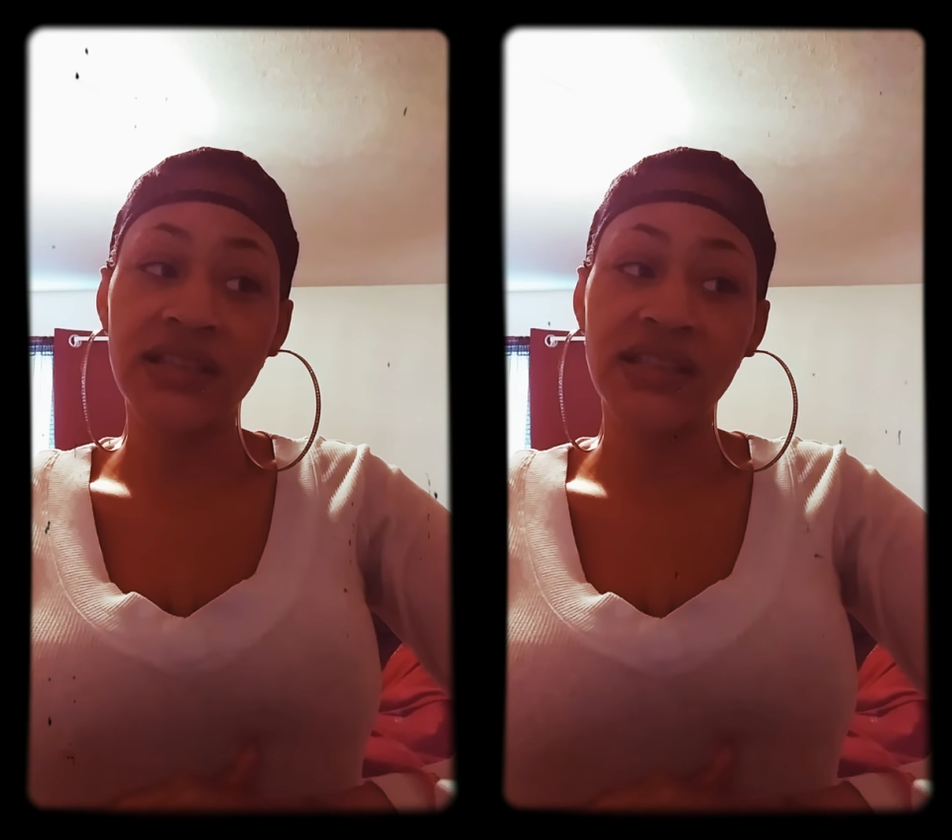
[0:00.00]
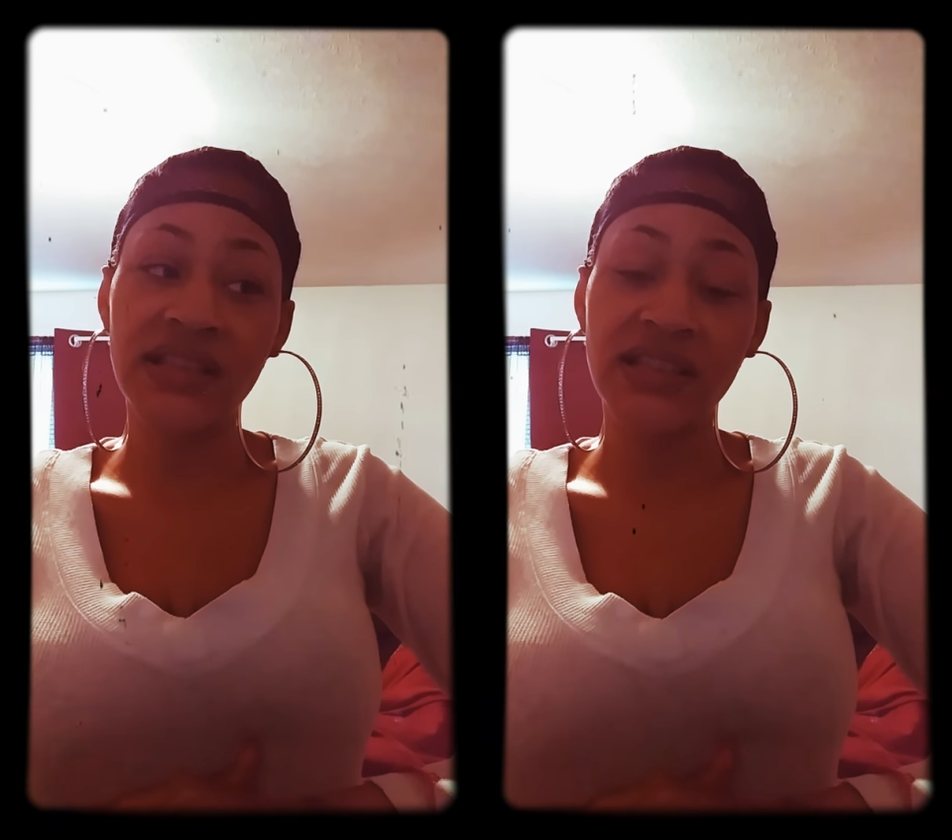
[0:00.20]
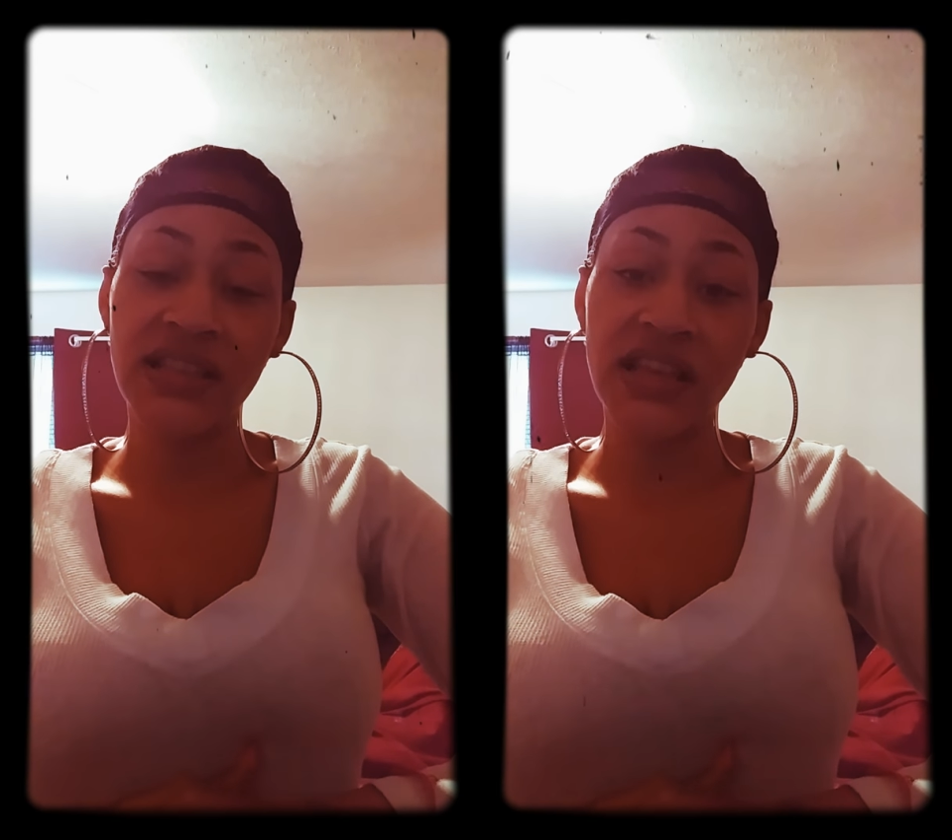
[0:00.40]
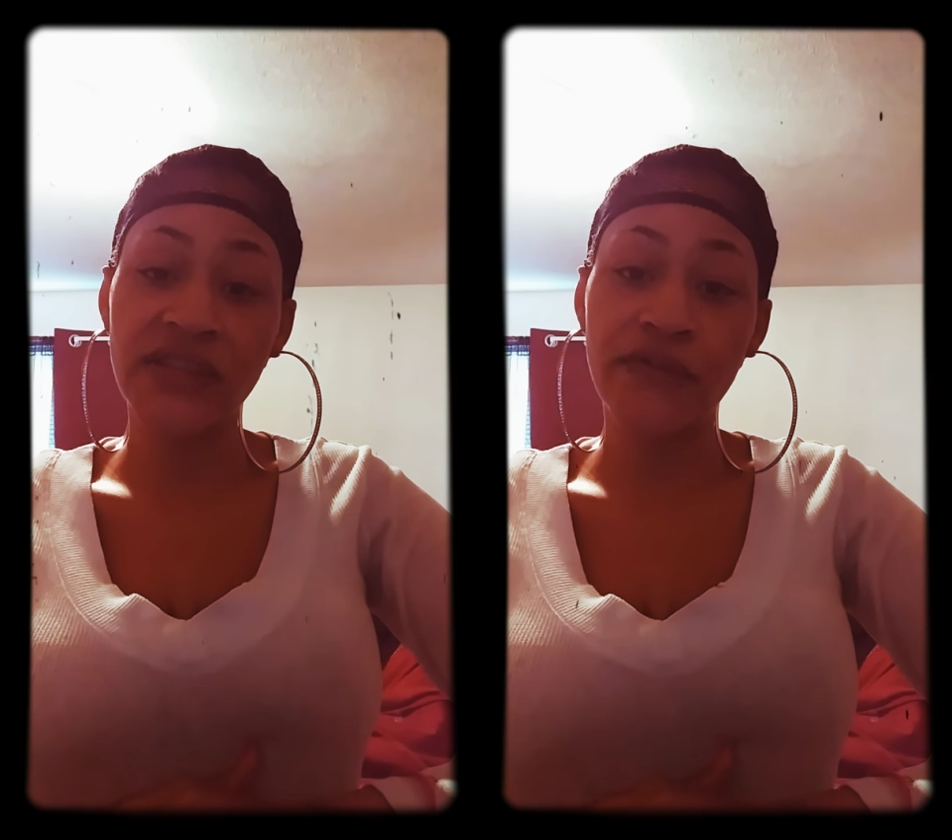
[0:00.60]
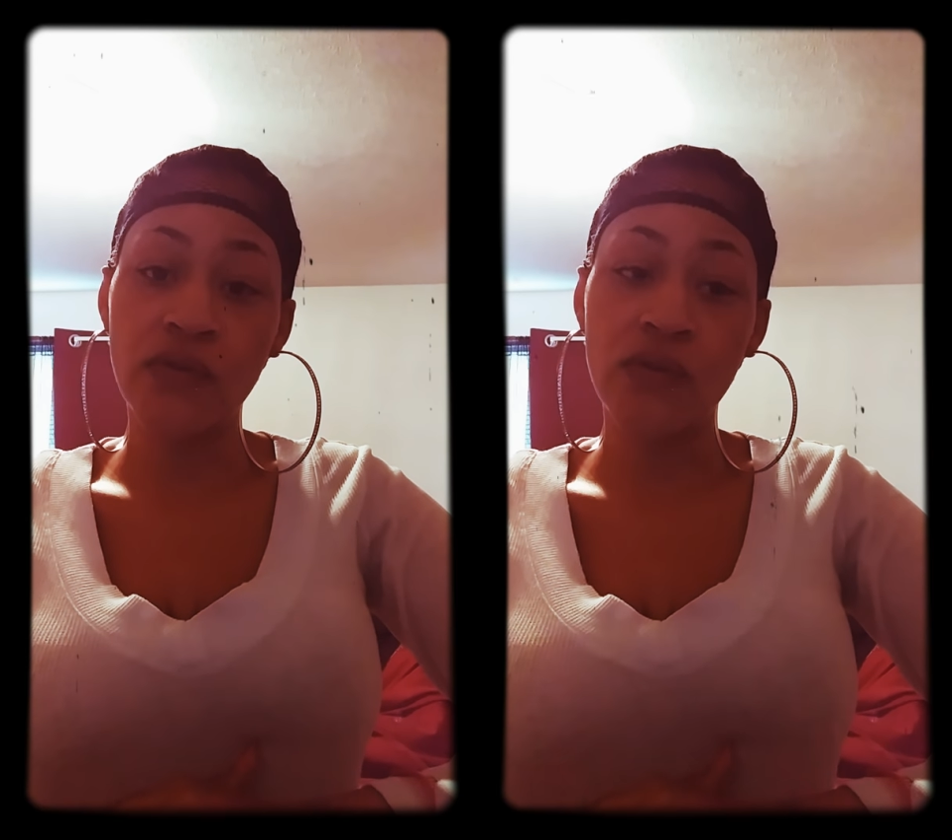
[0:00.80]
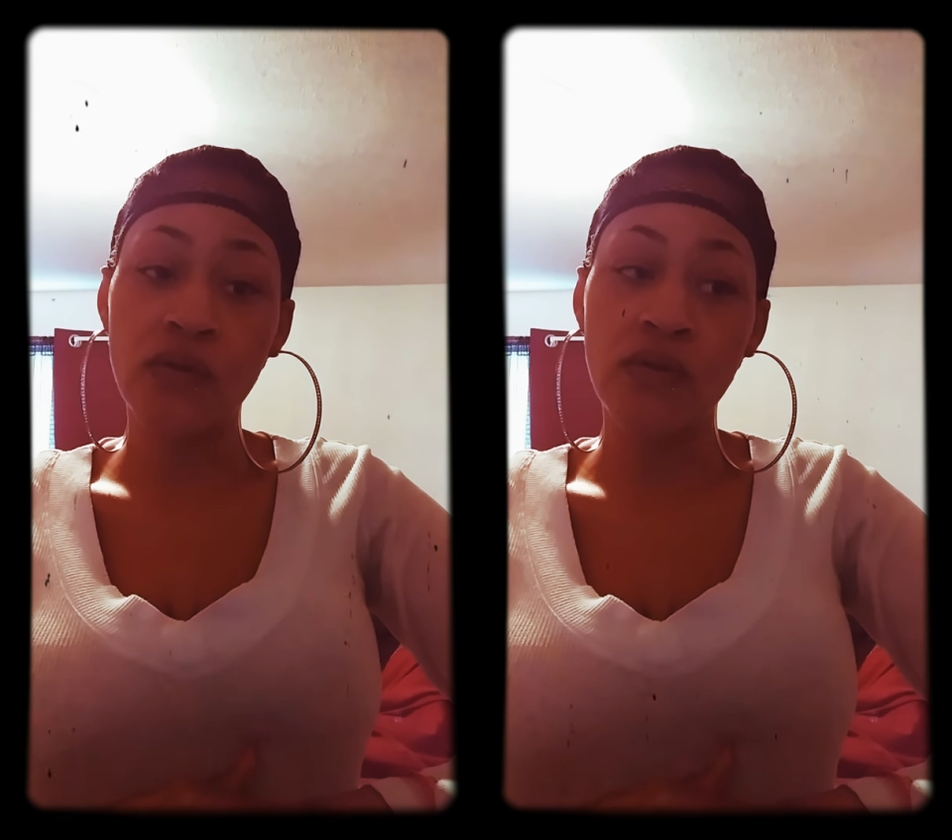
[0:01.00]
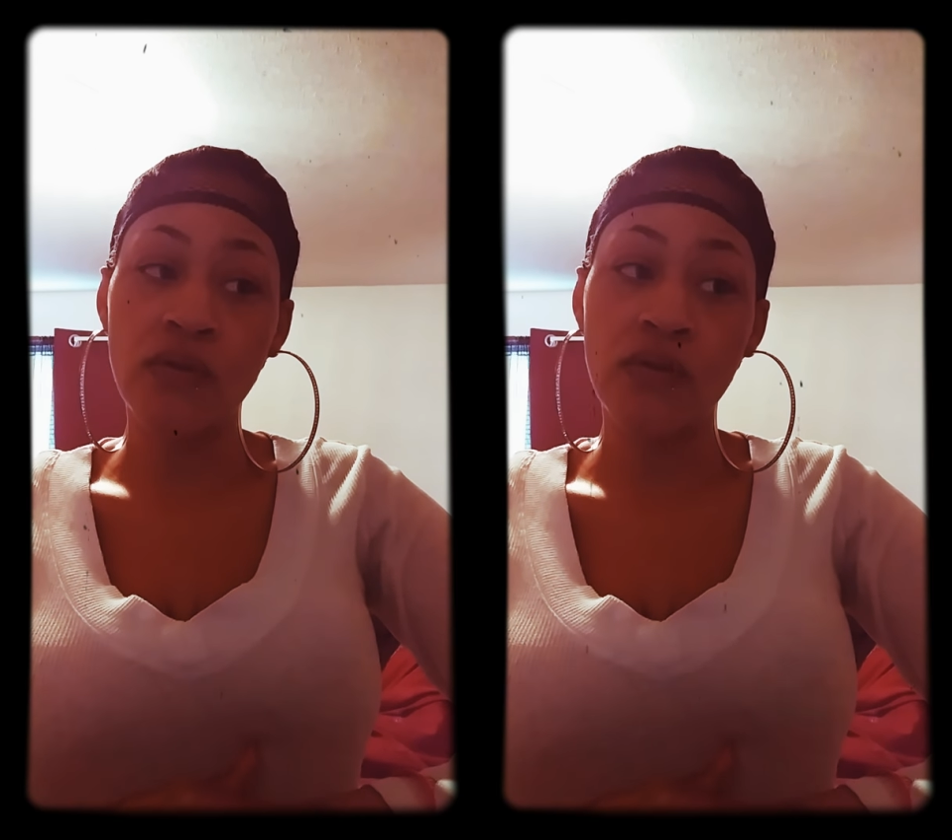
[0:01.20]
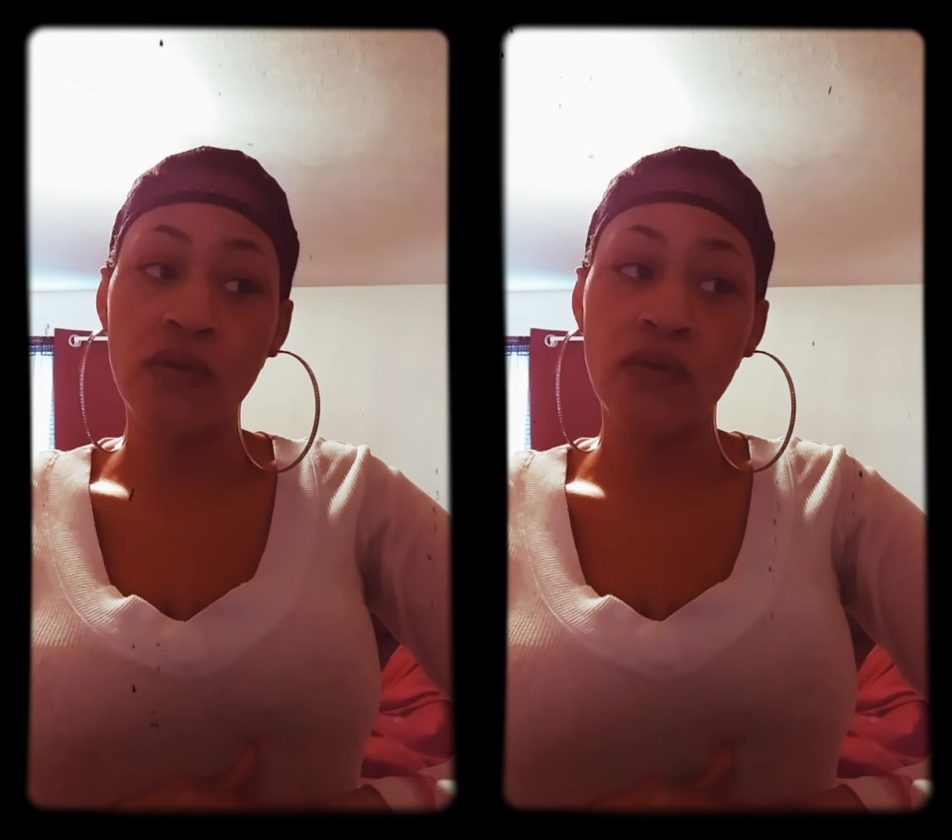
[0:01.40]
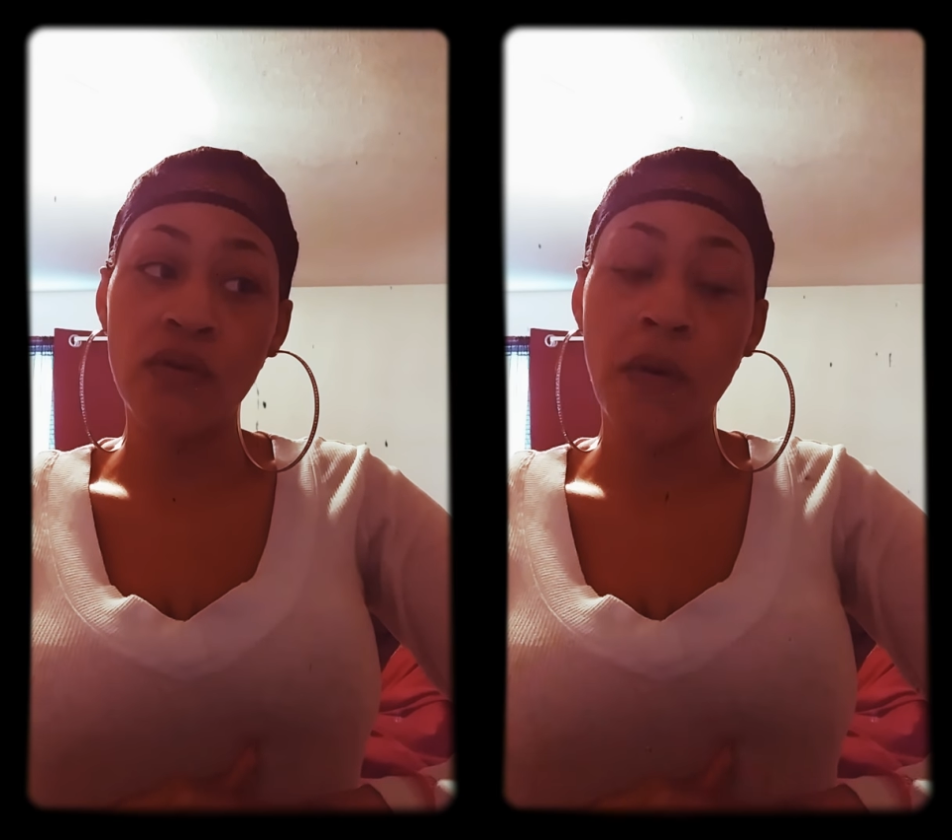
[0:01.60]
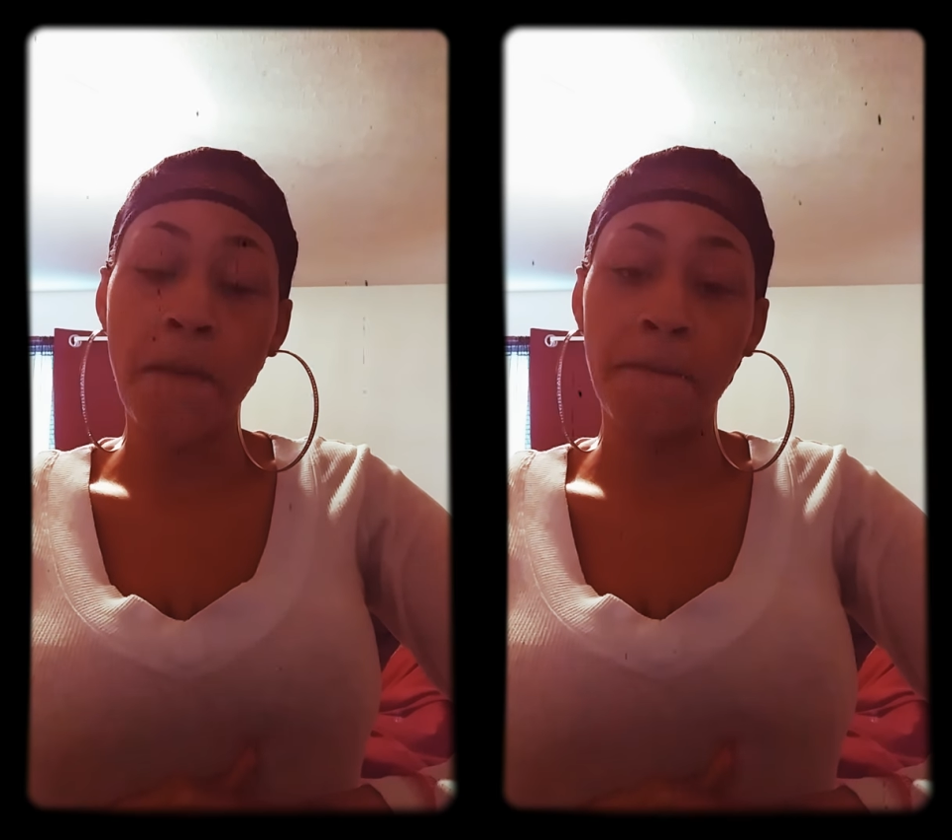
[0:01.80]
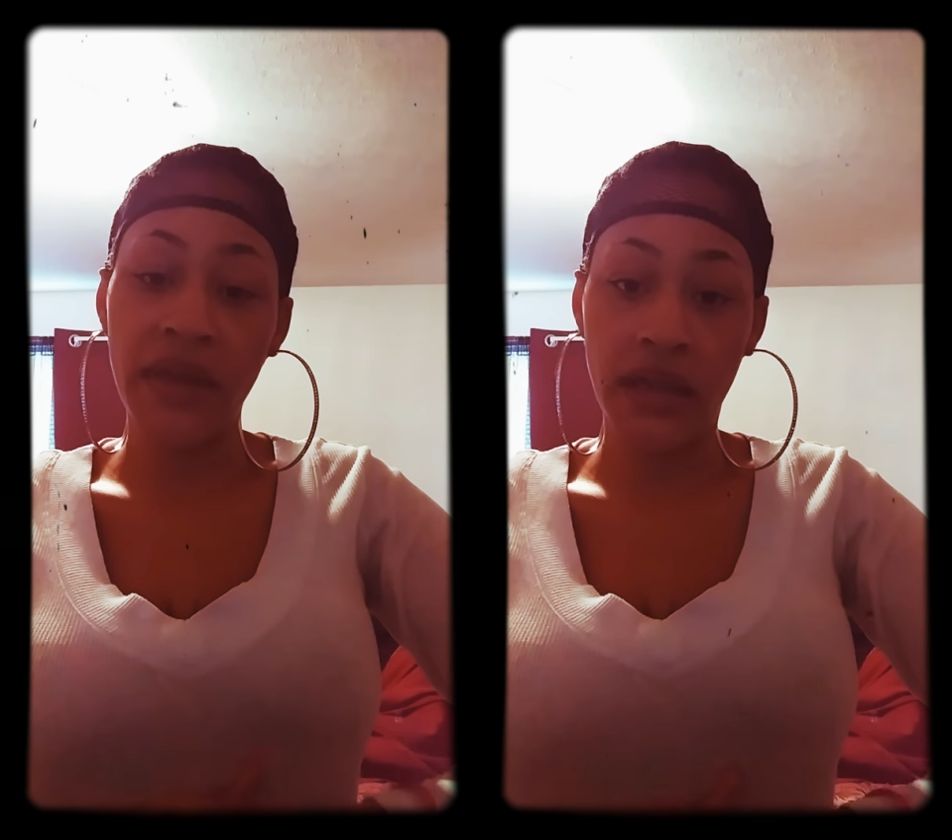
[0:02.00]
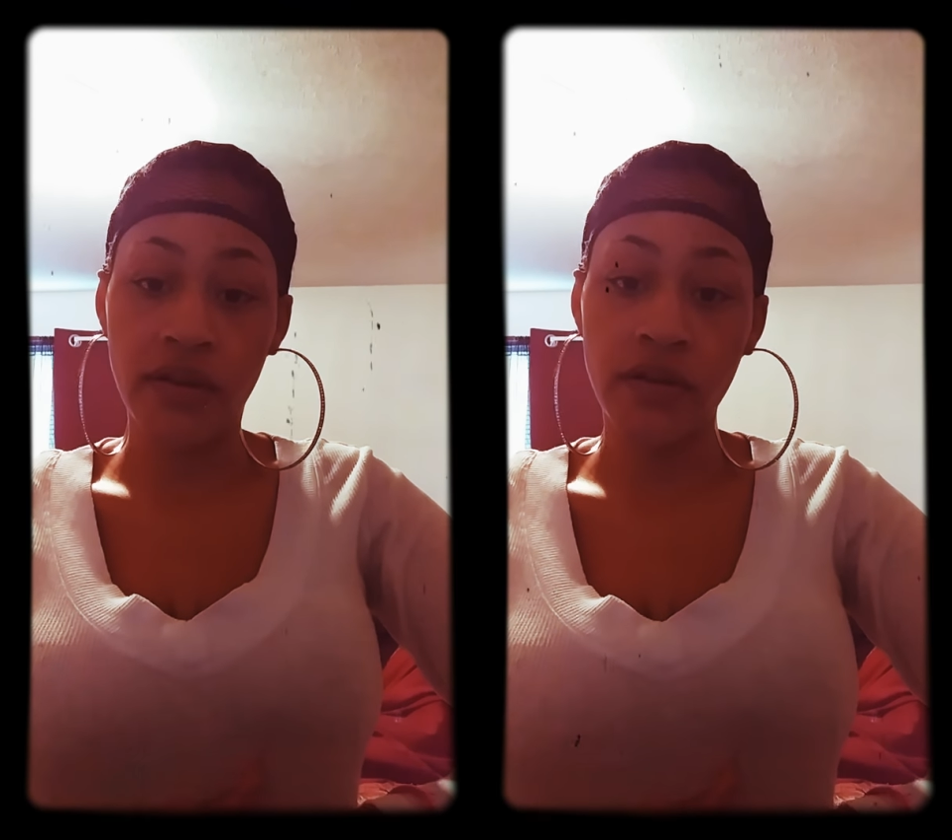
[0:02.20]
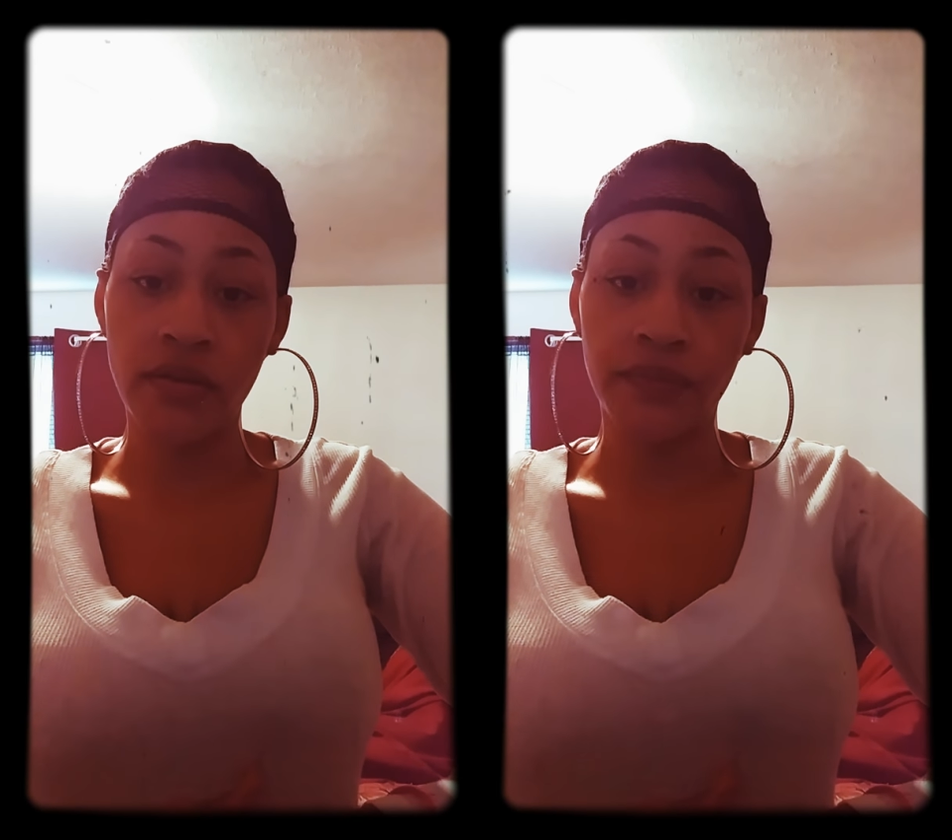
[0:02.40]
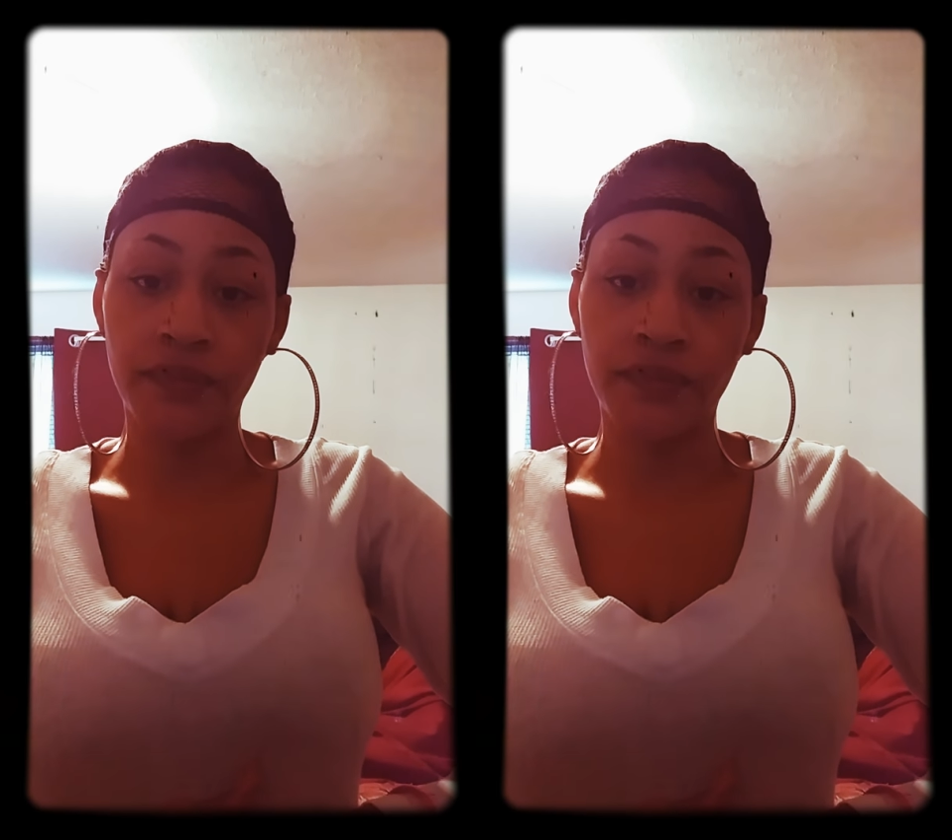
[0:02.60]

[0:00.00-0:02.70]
successful manner.